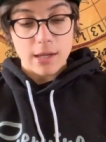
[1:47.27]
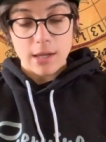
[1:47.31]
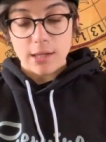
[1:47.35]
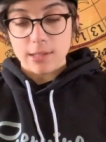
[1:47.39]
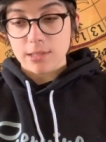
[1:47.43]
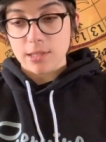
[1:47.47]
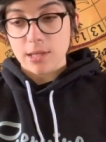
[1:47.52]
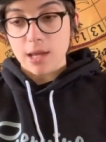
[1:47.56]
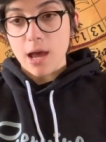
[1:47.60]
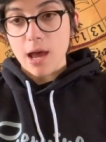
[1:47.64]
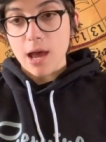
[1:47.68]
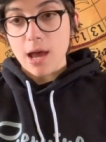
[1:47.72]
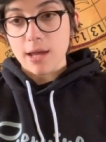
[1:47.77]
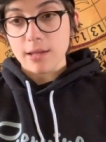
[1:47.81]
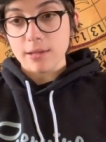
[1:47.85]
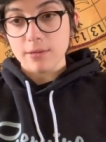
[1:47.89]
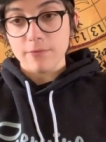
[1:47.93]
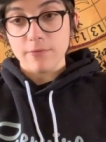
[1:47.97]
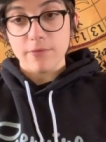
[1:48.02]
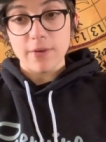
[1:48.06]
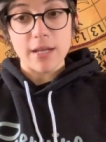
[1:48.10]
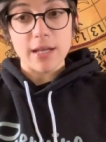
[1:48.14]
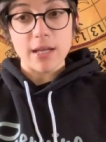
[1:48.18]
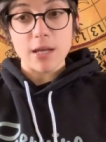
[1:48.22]
it's
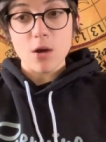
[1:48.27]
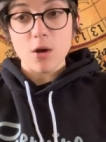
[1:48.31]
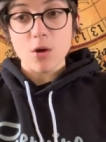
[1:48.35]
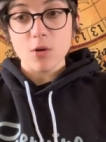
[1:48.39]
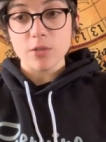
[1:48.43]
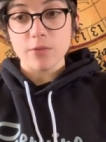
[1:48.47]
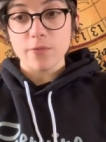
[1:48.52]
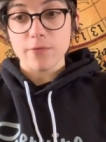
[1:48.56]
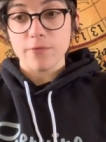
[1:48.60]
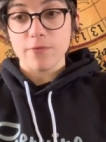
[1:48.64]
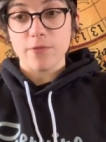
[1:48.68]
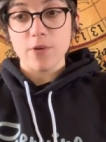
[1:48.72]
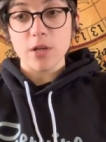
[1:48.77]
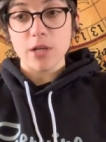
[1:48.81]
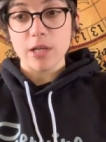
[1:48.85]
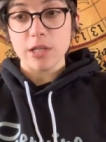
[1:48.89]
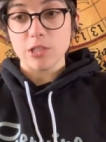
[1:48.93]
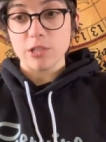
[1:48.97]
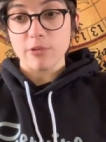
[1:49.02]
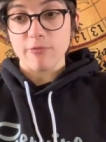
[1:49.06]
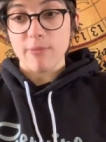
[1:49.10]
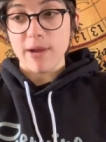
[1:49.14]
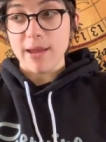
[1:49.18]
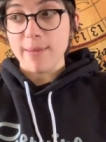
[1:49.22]
got videos,
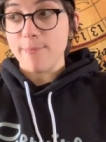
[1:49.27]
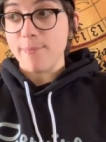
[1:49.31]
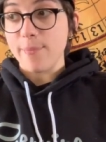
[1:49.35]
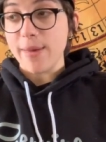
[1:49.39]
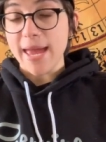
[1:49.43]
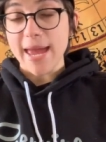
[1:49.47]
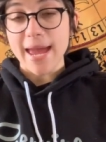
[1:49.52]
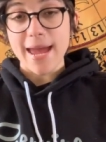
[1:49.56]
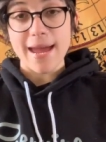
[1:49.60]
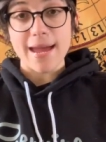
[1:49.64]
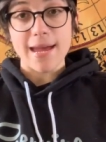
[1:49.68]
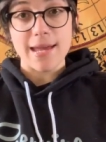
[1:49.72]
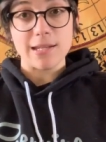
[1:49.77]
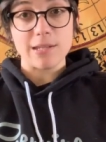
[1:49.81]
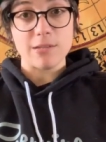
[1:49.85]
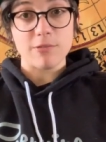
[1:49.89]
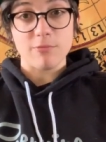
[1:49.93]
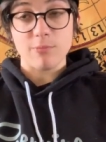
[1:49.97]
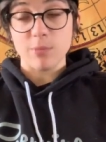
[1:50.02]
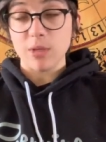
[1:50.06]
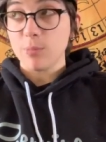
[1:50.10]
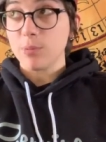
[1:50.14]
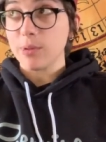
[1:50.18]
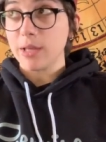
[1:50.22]
footage of my band,
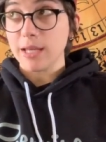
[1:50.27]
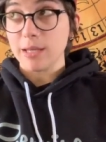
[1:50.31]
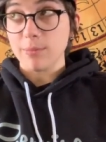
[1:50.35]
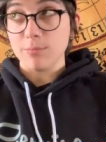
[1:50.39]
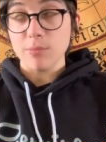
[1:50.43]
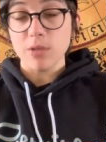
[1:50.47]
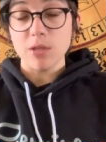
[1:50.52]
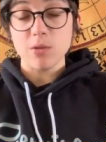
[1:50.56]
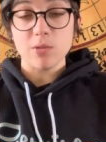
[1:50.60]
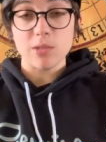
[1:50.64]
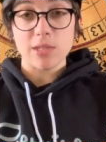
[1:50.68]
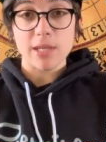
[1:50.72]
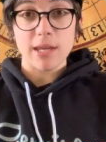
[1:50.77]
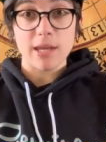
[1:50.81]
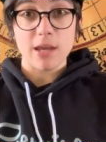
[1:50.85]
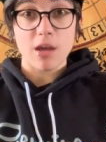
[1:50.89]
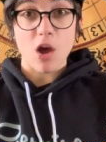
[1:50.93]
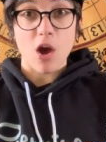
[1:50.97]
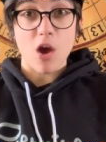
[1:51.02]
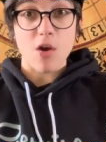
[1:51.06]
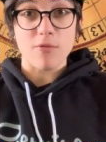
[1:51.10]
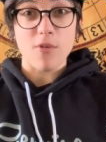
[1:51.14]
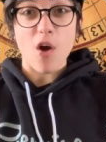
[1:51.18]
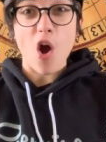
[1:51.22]
of me playing
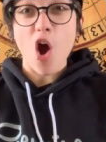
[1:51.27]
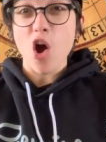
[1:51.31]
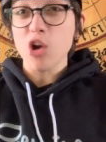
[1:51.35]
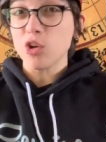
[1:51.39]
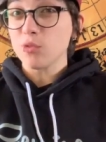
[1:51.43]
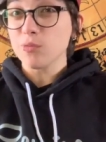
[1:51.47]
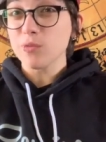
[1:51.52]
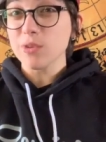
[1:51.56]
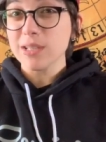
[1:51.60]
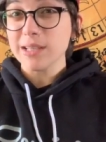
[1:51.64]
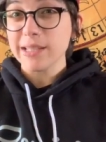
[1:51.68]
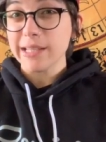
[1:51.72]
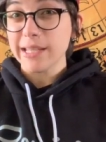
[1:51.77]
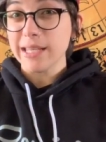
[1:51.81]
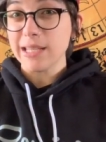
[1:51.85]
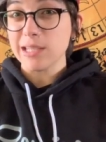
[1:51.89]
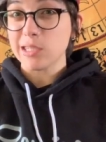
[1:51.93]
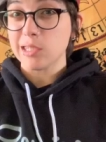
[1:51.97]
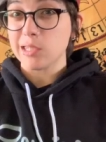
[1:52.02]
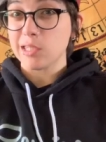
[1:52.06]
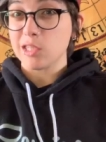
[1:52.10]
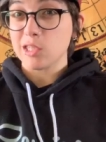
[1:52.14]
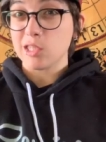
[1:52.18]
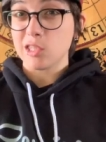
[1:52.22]
music, of
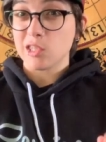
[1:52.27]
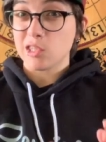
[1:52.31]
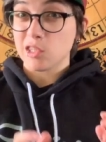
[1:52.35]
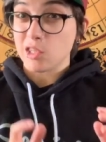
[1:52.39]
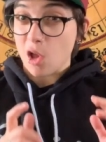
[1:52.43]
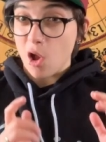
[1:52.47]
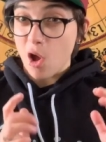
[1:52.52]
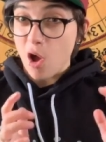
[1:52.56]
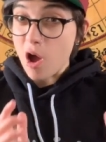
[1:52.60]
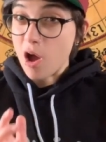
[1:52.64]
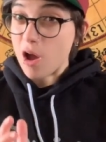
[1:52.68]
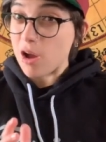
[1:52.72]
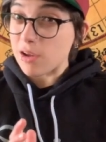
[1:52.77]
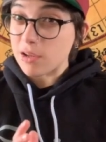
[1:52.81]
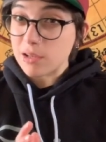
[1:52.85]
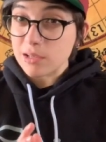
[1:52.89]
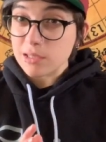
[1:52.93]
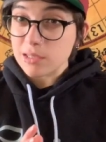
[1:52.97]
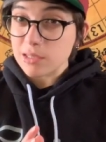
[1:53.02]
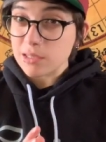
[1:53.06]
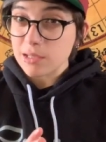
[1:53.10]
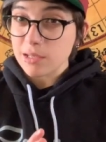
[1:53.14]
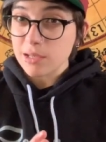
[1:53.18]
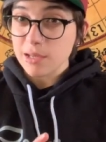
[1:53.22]
unreleased
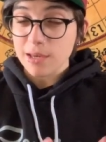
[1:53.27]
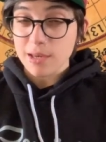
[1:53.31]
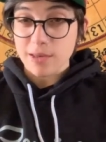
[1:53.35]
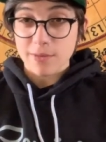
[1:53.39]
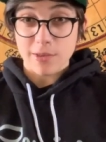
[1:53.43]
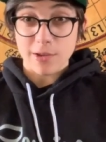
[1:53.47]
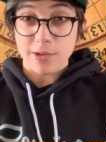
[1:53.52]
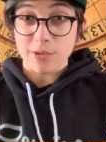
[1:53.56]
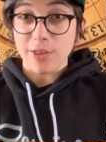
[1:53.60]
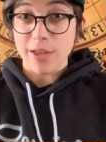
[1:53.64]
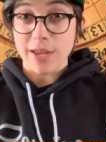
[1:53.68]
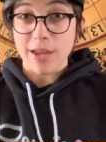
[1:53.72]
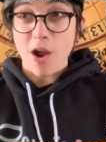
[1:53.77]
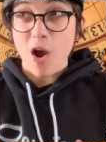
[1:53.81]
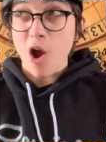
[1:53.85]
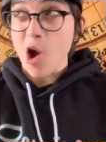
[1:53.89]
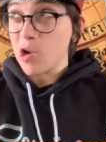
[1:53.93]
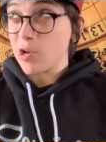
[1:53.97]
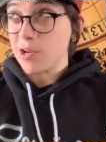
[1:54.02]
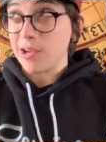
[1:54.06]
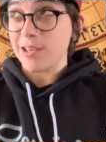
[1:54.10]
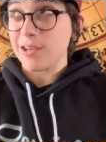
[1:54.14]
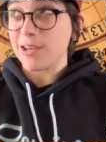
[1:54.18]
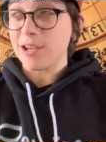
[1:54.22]
songs they're like
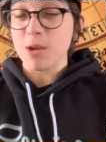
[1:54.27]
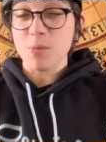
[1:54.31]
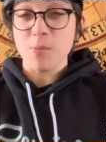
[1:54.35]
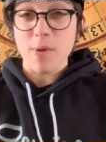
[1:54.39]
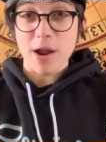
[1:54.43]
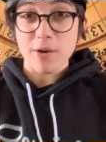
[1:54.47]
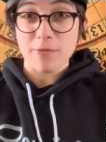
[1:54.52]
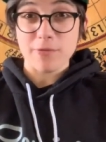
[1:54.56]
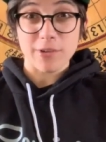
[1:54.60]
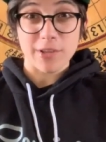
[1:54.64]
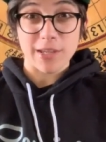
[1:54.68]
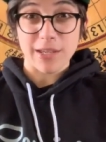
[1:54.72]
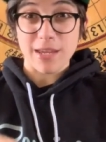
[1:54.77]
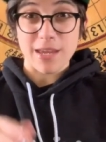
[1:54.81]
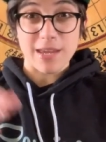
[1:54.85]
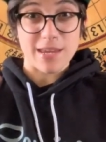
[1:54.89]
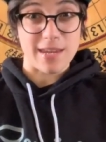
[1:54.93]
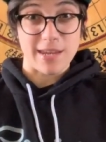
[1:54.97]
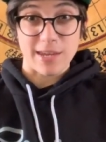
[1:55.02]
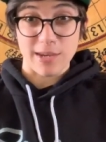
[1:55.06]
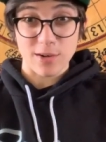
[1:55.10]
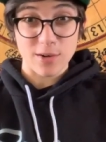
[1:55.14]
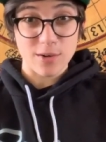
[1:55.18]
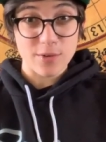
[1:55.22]
aren't going to come out for like a
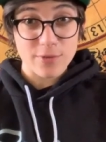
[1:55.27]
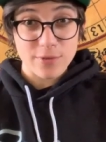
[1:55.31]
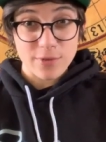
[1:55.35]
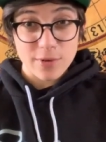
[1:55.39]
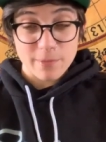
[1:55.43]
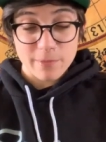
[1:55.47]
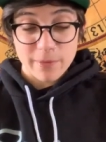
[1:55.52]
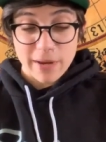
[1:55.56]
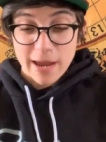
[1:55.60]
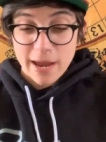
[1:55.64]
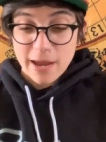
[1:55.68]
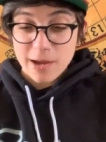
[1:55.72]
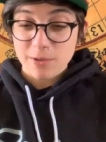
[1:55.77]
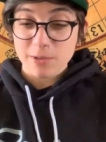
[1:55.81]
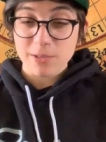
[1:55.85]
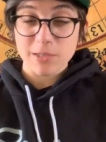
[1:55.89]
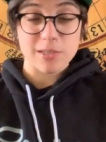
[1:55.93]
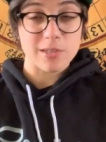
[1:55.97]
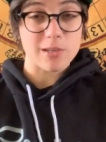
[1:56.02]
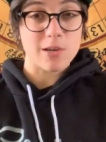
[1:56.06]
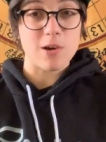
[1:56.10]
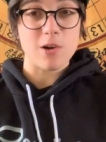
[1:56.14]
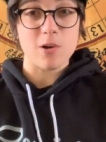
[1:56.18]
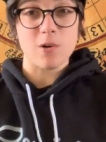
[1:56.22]
year from now.
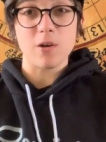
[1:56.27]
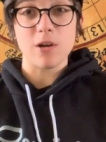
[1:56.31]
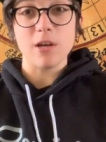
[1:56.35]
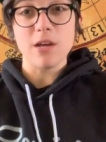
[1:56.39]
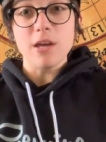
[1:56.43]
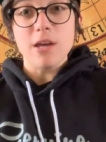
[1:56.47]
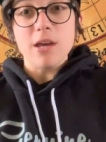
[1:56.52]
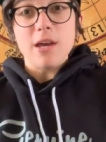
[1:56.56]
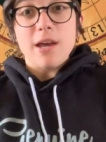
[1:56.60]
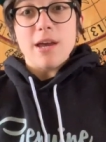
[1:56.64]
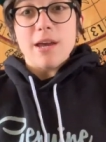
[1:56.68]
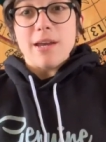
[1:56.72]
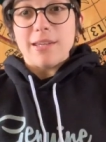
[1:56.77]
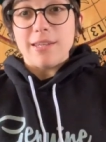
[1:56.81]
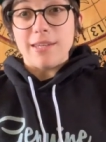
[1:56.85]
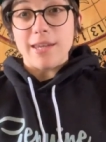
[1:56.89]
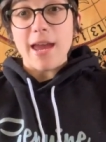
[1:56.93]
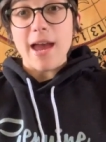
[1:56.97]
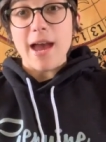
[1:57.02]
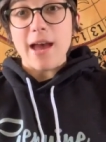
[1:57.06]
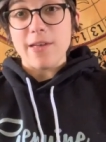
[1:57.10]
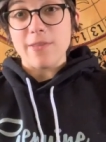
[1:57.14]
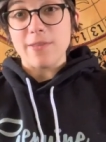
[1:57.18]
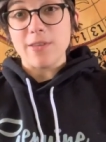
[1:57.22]
So
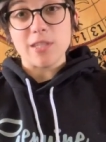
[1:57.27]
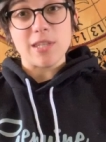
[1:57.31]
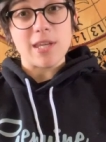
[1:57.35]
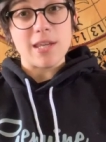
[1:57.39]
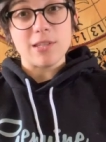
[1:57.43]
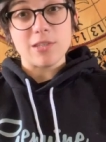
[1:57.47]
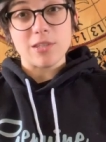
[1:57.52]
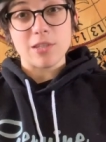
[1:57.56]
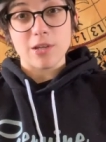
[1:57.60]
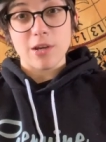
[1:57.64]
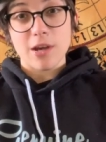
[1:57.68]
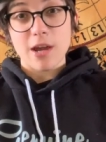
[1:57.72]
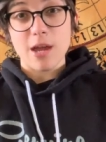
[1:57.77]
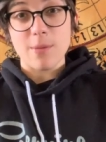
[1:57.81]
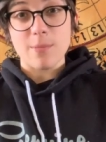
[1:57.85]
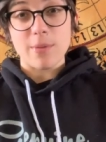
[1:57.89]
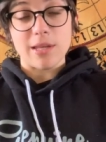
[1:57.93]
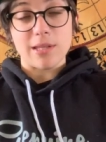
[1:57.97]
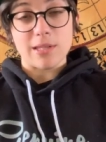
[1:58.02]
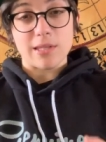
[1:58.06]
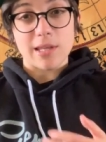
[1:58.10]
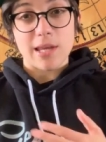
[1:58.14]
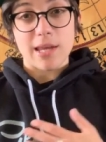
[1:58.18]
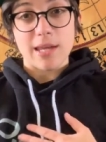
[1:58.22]
yeah, this
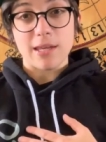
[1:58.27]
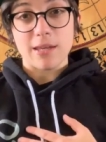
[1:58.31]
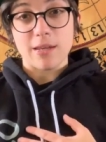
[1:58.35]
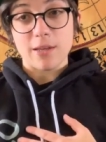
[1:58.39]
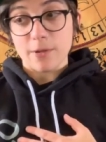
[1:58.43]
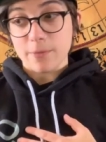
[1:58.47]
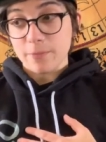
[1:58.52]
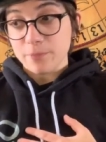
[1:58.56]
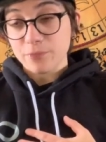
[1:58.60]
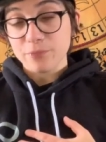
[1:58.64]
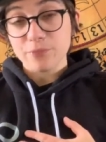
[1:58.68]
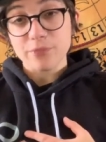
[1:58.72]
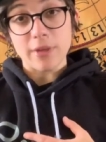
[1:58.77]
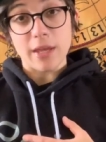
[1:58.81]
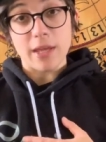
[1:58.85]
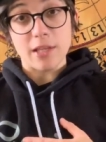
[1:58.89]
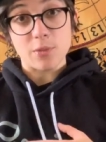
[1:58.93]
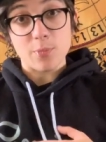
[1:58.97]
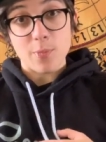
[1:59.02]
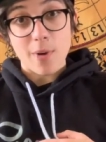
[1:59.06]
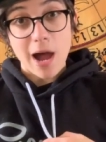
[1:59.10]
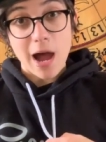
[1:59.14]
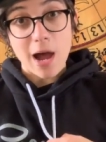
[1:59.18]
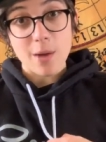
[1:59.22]
Instagram is like
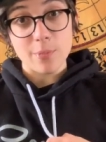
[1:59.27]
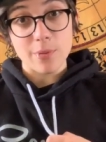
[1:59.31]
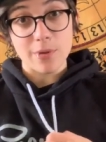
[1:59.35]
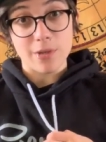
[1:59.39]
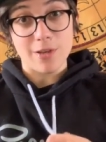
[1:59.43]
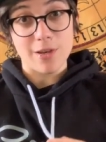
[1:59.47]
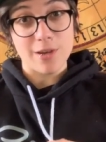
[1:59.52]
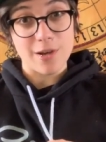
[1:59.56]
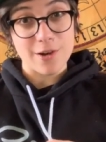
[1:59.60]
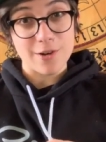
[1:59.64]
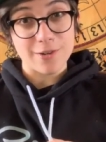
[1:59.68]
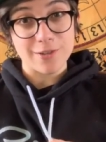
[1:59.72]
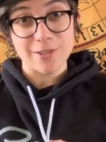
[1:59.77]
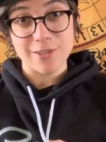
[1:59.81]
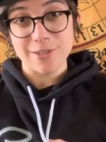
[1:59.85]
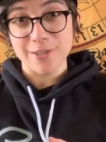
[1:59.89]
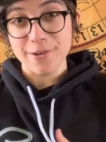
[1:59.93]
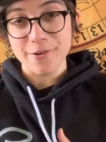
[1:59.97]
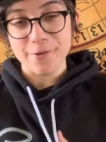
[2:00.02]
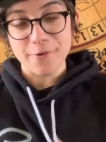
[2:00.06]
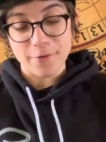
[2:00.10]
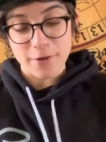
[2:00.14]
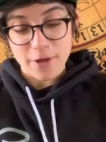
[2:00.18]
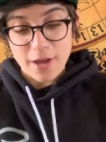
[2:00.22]
it's popping, yo.
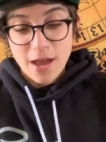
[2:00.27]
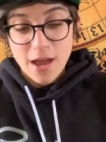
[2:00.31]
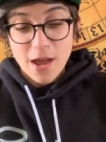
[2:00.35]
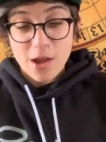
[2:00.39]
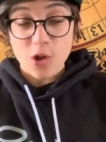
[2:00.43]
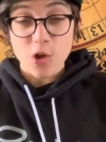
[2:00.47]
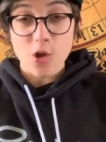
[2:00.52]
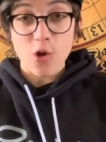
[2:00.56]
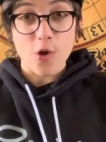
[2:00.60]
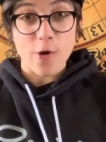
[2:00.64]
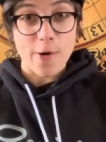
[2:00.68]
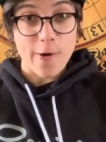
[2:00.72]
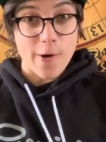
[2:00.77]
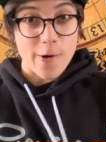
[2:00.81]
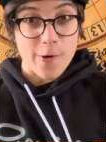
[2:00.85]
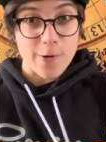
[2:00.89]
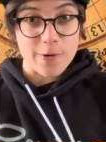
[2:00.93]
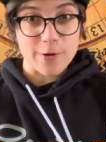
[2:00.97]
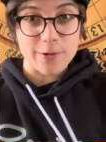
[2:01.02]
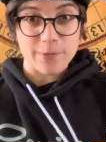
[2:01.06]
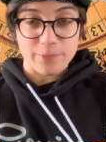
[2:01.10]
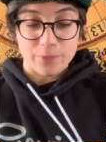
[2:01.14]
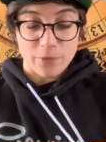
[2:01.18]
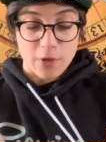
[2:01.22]
So
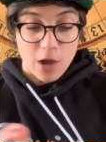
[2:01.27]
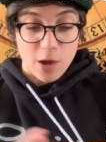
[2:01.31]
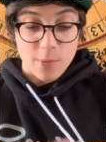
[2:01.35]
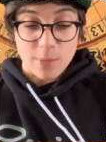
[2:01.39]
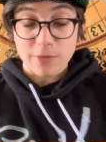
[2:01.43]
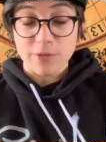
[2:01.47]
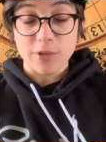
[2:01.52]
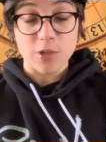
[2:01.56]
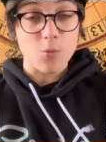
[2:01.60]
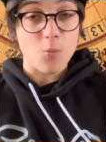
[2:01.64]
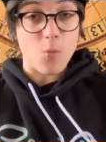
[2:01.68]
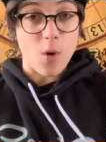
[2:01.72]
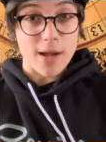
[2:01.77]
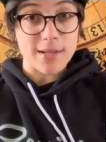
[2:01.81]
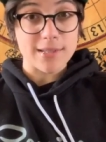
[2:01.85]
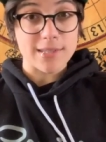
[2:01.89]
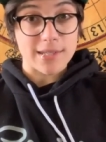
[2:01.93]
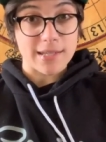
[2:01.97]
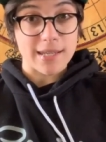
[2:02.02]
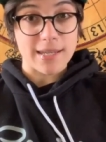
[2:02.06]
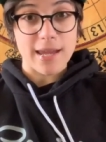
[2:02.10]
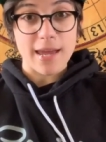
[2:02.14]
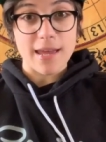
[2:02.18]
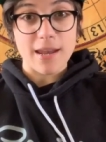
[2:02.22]
go um, if you want
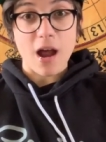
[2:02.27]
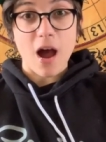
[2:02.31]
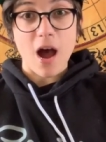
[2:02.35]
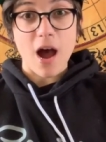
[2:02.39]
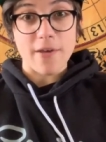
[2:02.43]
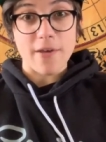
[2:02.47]
to get